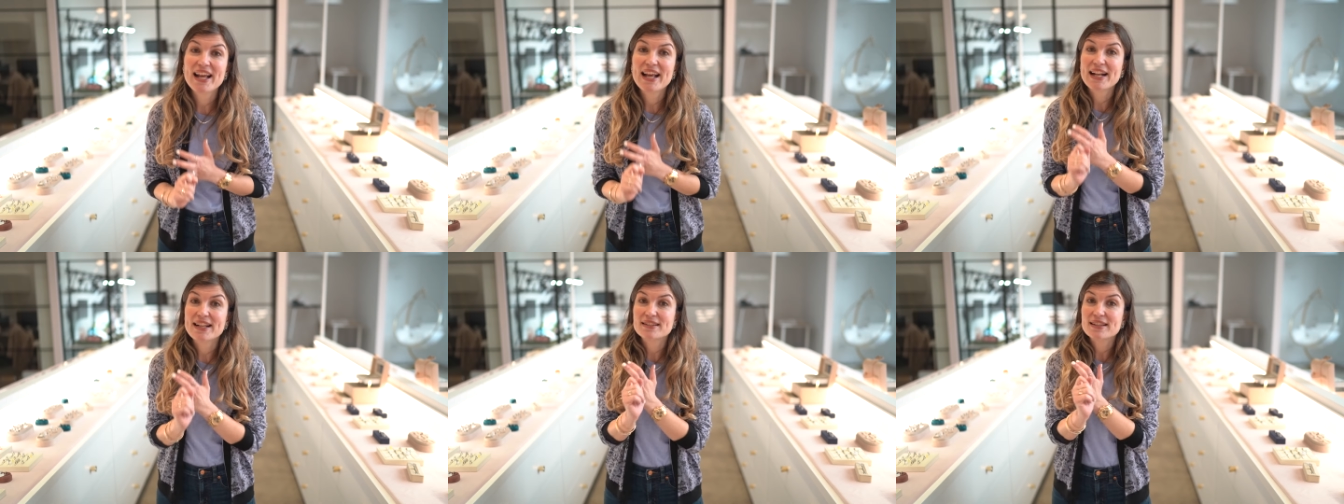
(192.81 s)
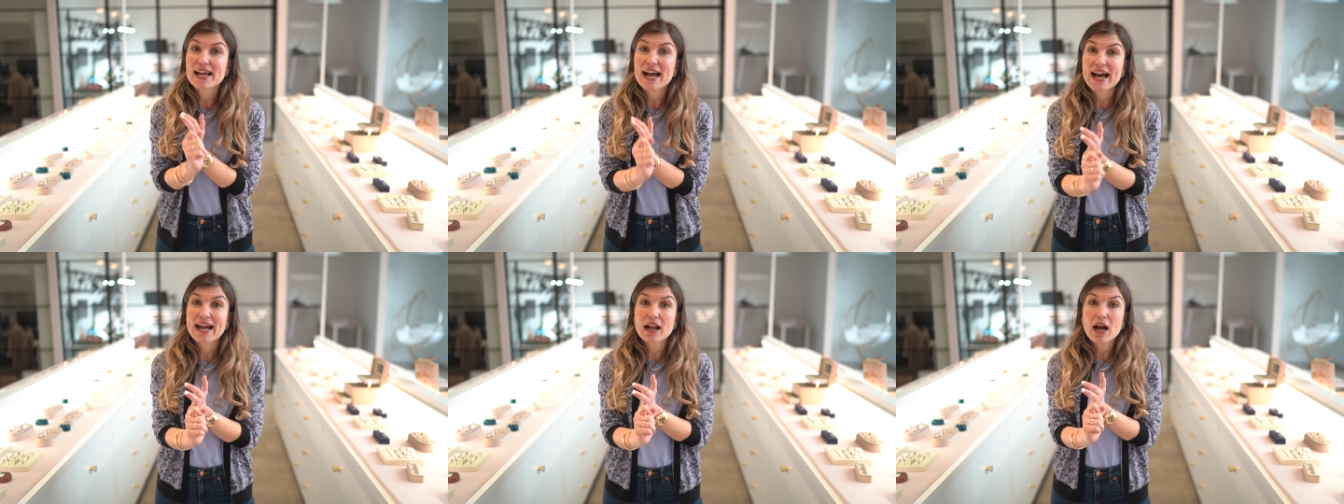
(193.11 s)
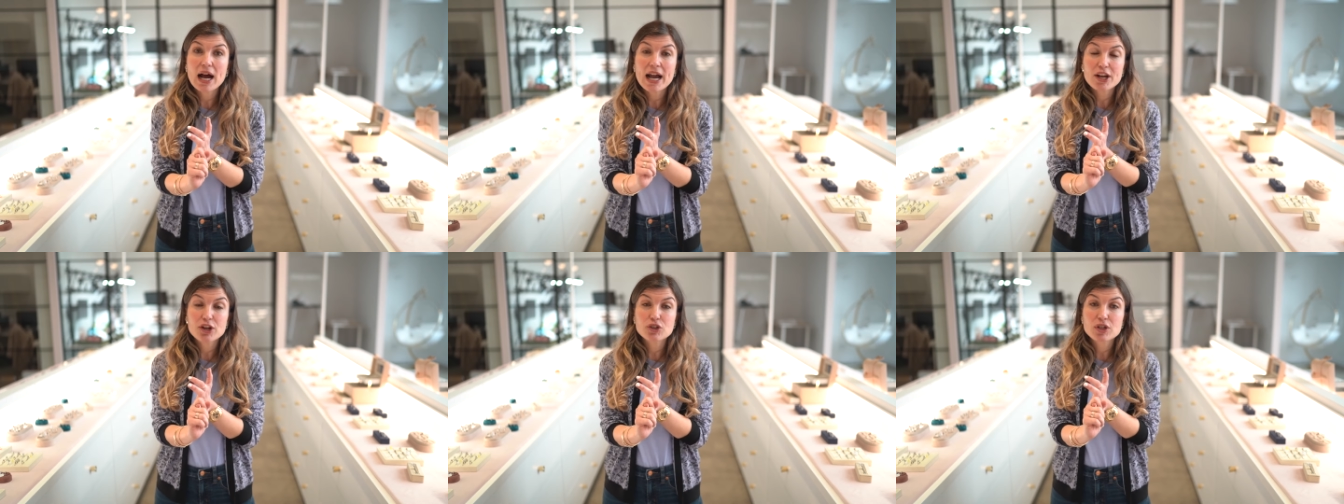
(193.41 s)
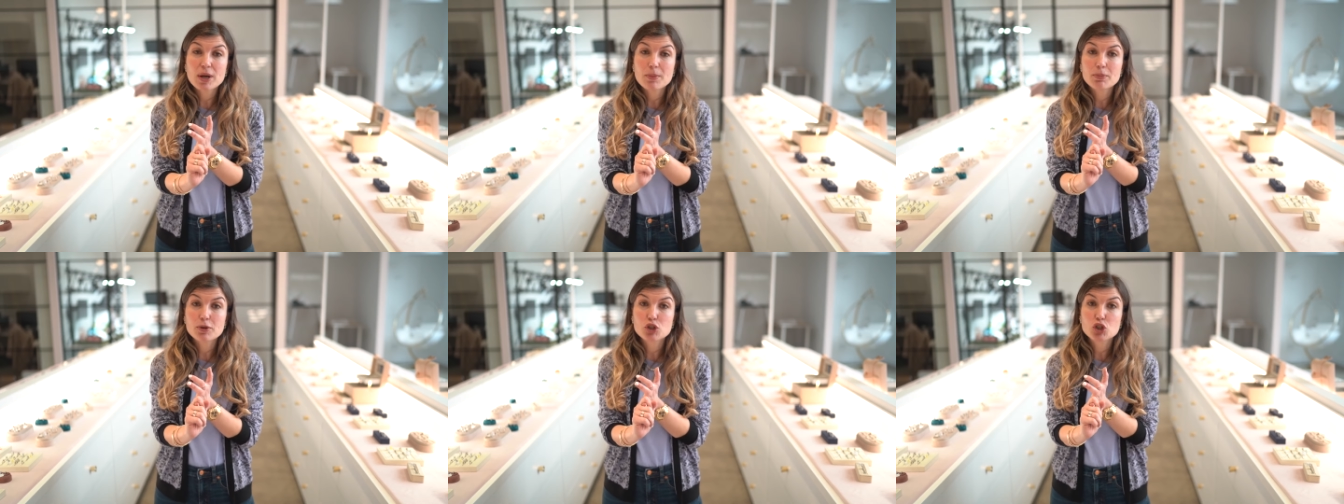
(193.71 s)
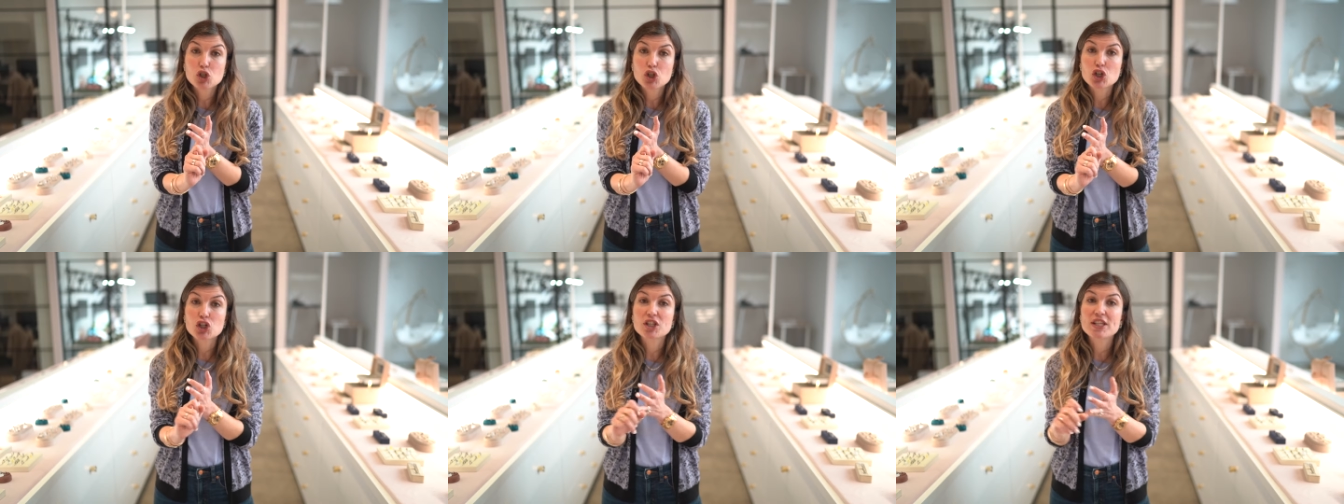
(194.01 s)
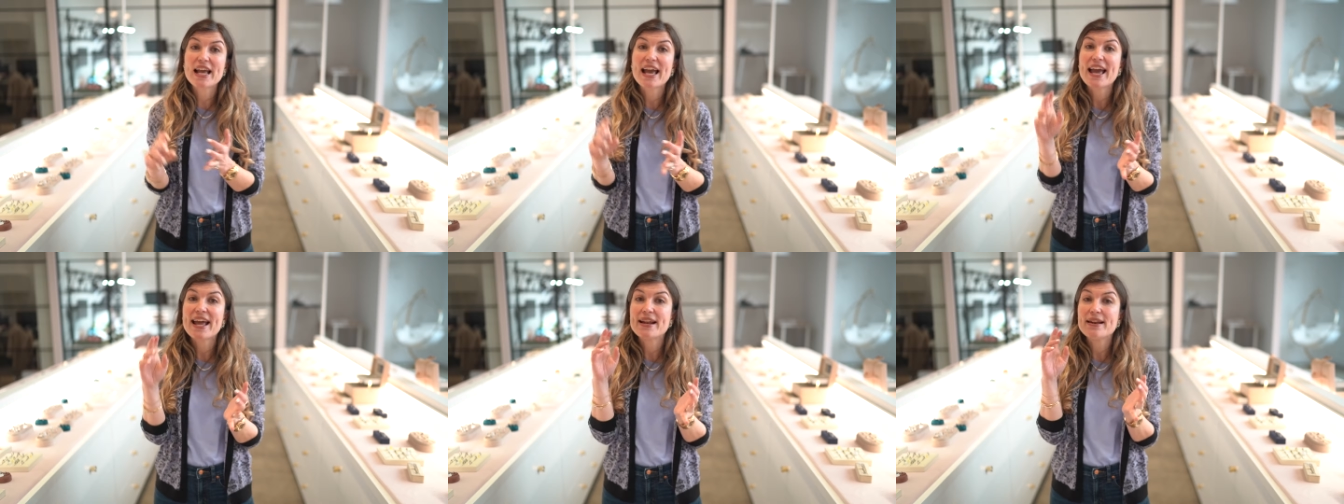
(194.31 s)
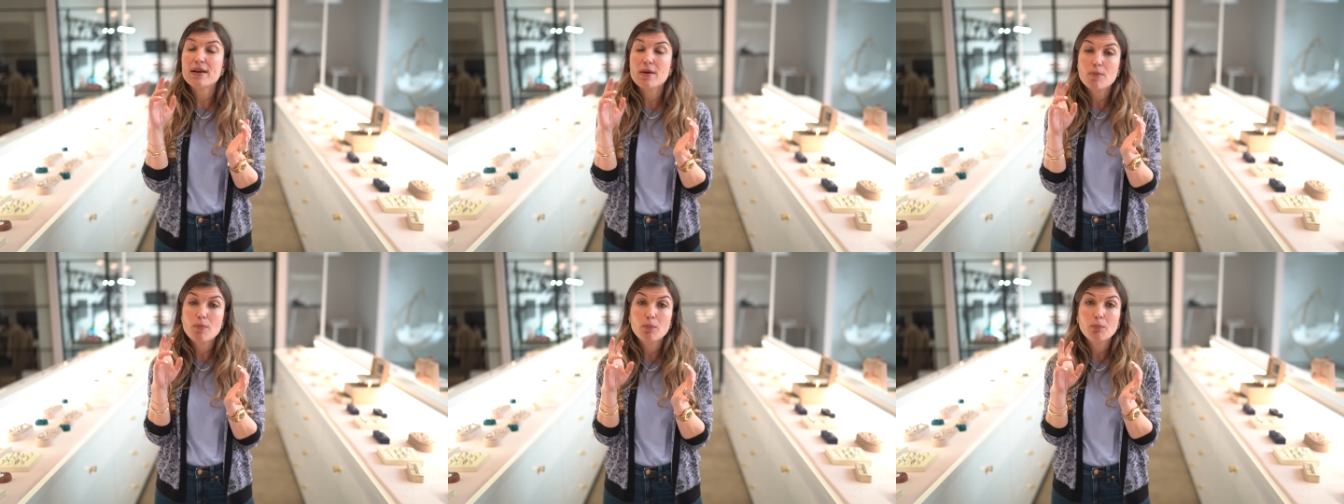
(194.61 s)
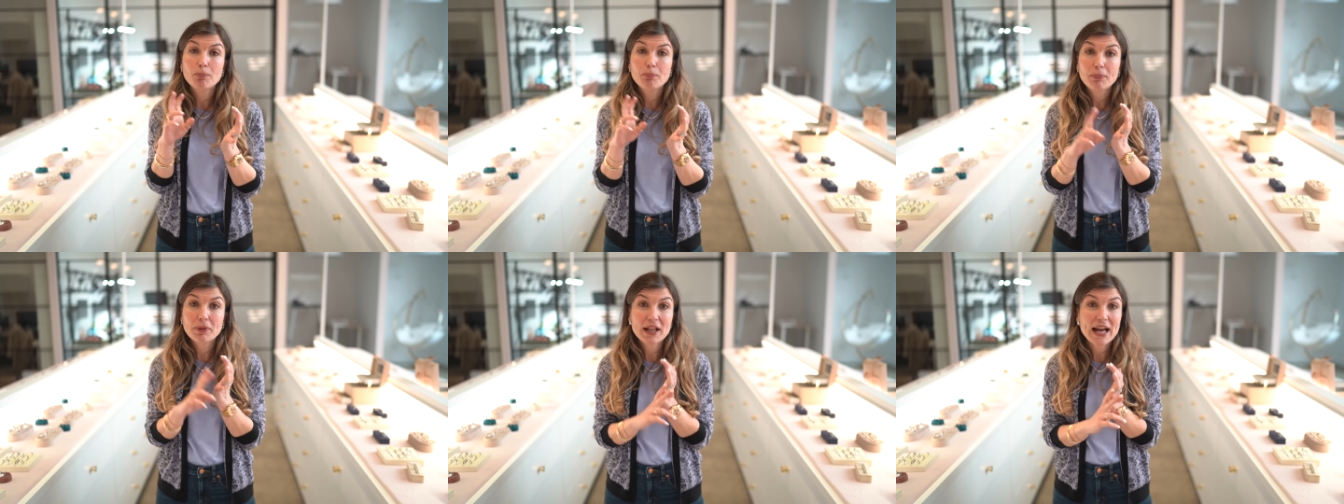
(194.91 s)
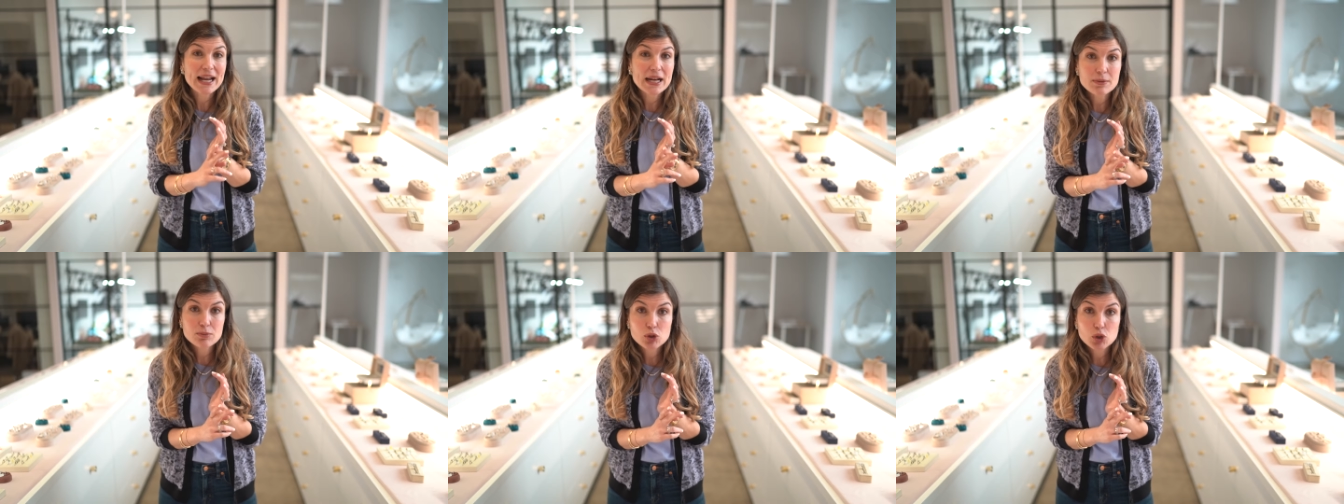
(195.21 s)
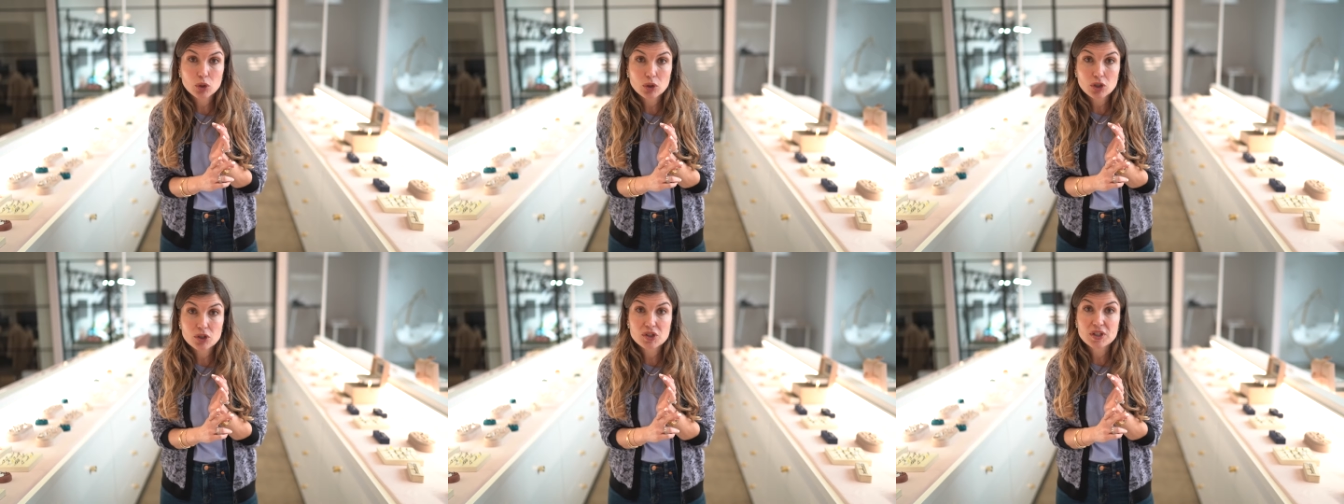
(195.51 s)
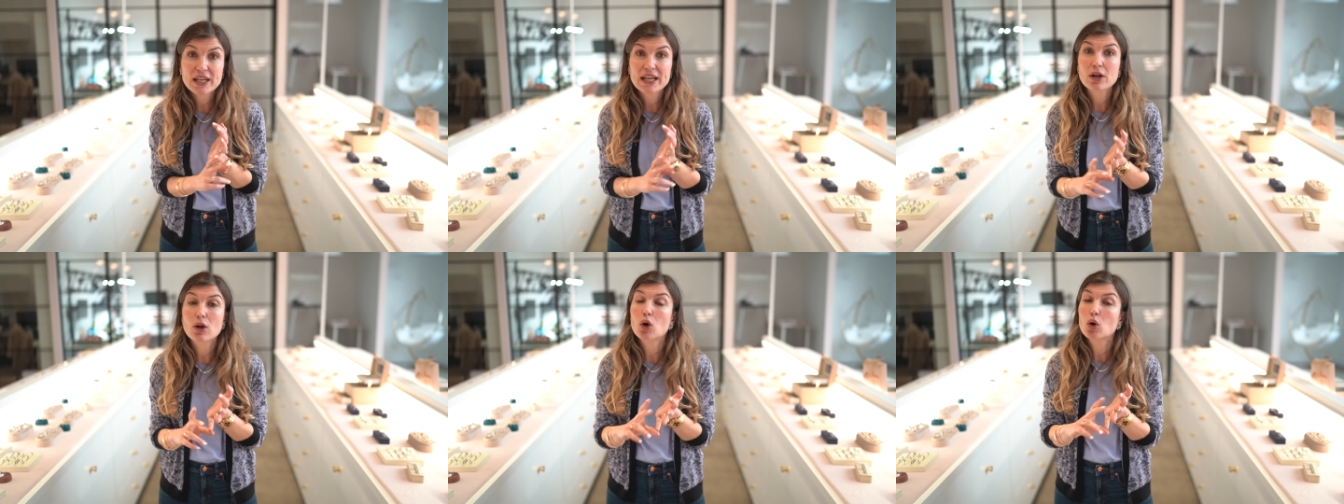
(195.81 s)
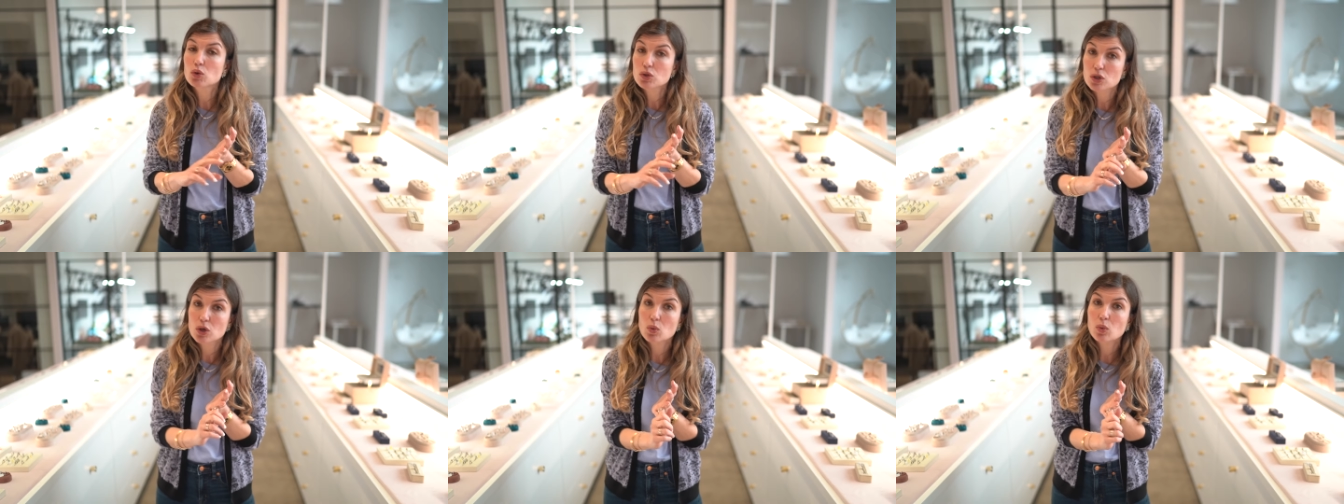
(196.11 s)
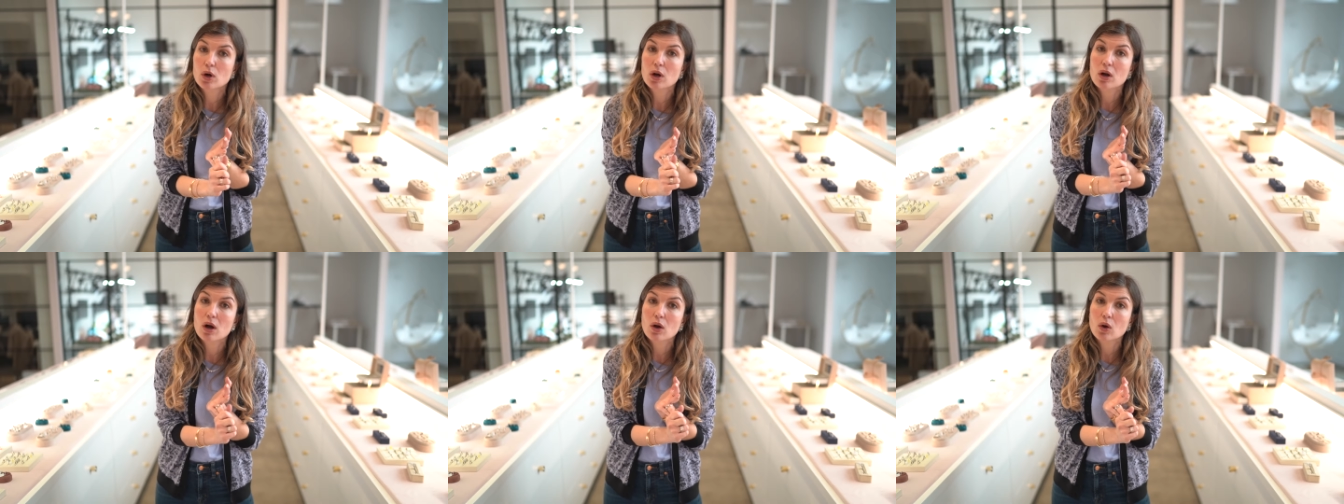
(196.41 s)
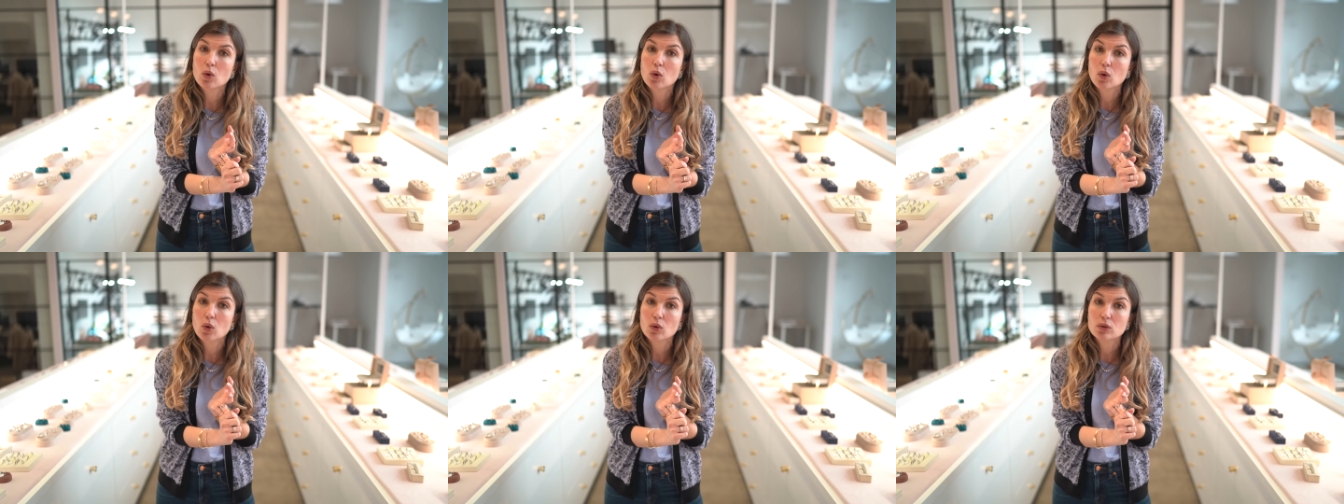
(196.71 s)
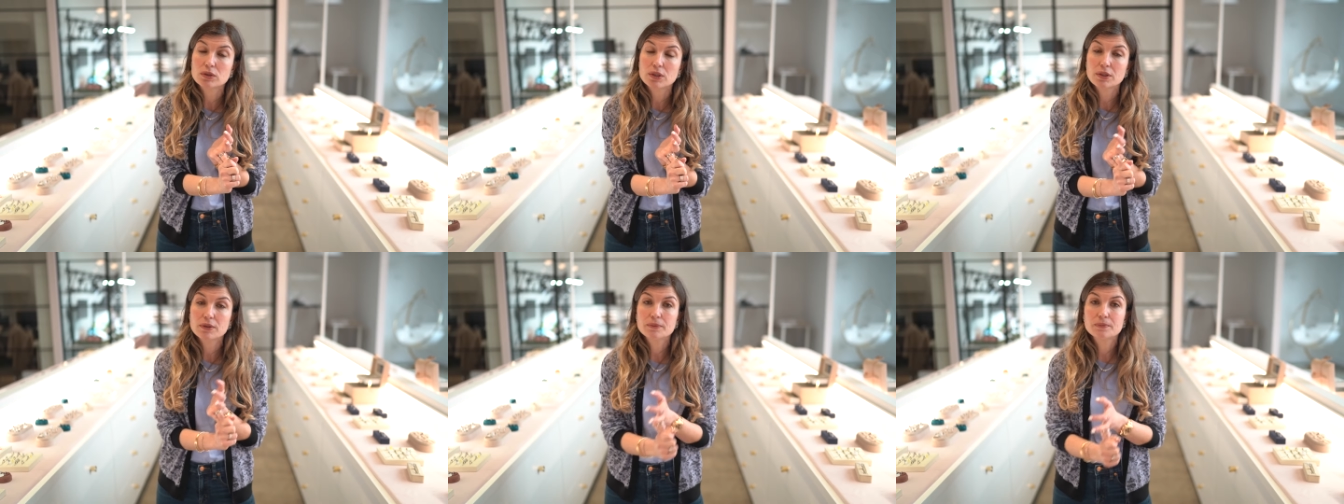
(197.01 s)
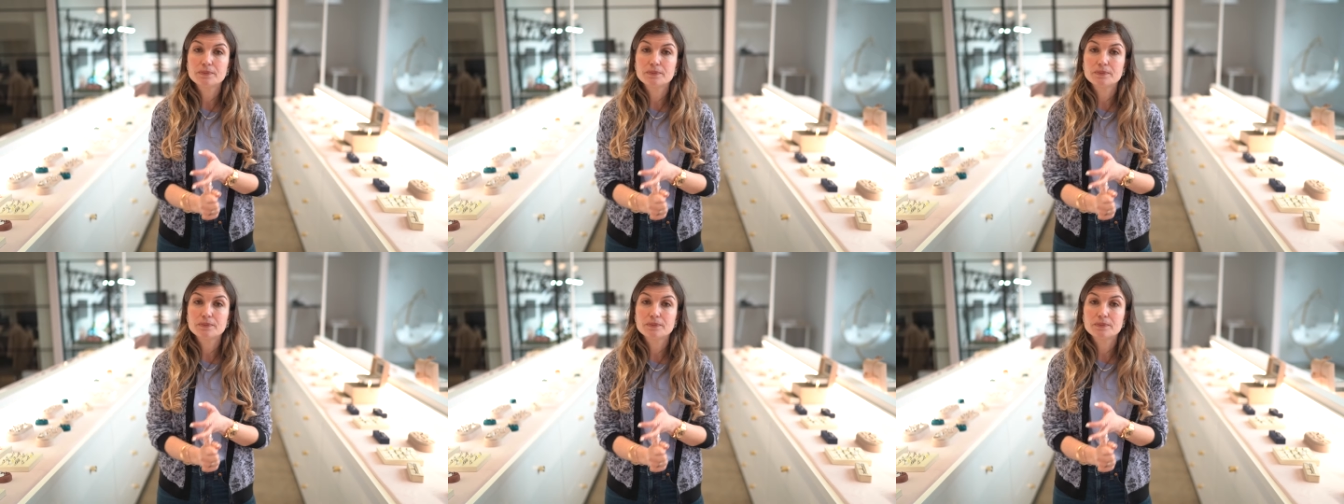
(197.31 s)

It's at higher temperatures and platinum jewelers can also work on gold.